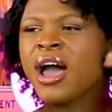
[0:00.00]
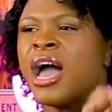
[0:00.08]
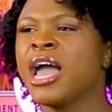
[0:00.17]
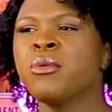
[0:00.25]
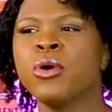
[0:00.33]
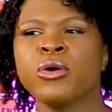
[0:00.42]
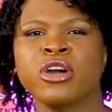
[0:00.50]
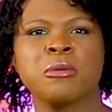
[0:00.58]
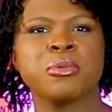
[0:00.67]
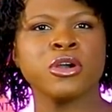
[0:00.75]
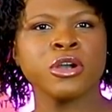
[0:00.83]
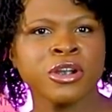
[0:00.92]
I woke
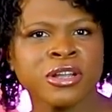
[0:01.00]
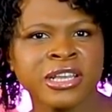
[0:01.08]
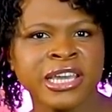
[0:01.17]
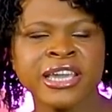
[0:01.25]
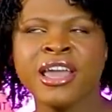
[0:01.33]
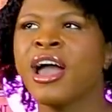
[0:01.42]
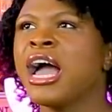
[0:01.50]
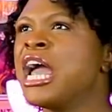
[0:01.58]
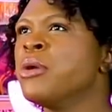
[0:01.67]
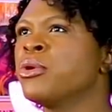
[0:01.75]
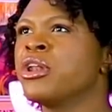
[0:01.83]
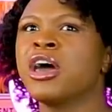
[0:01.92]
up early,
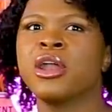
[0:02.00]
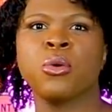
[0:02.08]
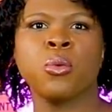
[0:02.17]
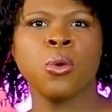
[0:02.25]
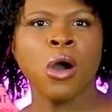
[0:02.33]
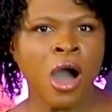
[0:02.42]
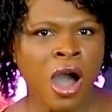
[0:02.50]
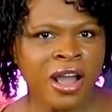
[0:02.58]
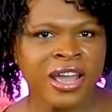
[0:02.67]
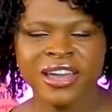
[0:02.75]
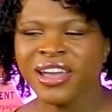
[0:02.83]
I went on a walk,